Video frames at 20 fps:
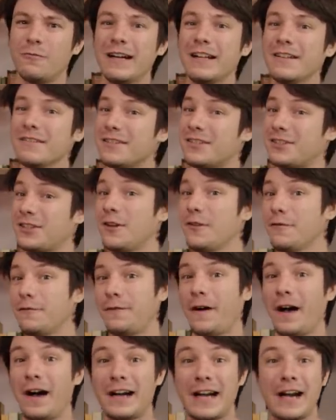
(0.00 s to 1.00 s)
Well, so
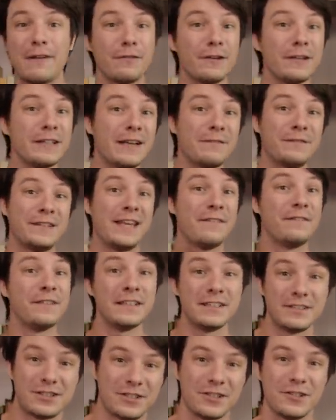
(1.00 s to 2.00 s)
far, everyone I've given
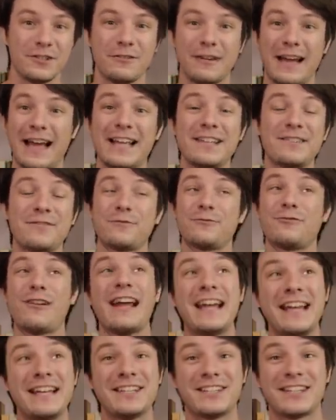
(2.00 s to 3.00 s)
it to has
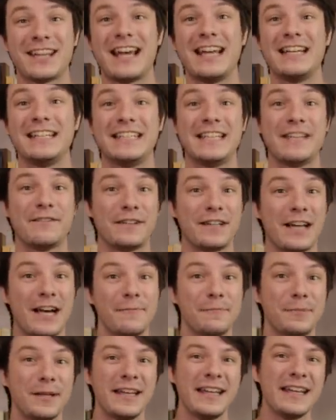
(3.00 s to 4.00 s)
raged and given
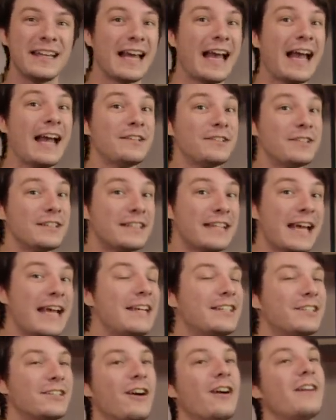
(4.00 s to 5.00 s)
up, and to
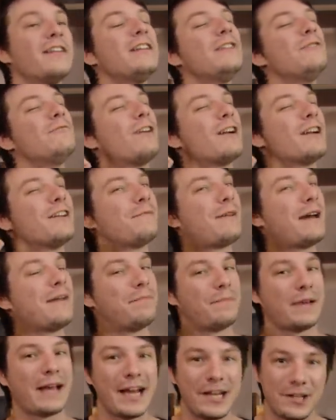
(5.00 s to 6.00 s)
date, only one of my
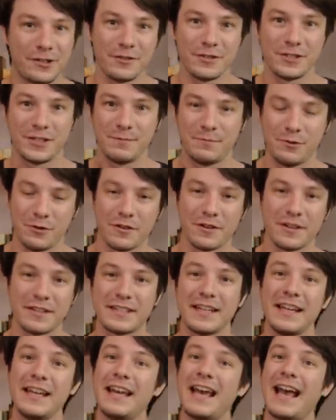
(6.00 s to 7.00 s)
Patreon
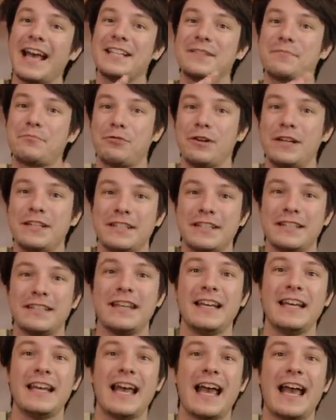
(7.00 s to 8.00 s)
supporters has
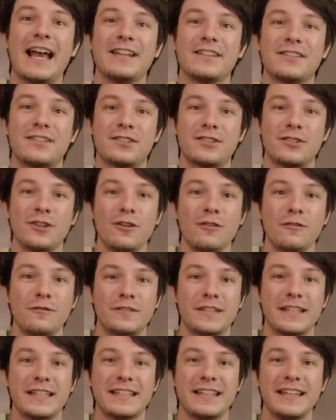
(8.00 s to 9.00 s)
printed and
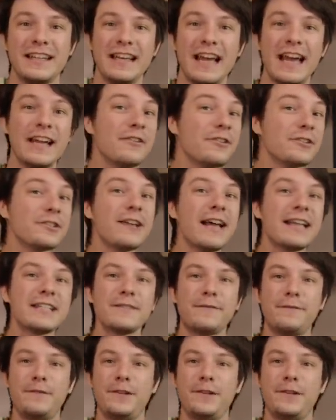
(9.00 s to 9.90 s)
solved it, and also has a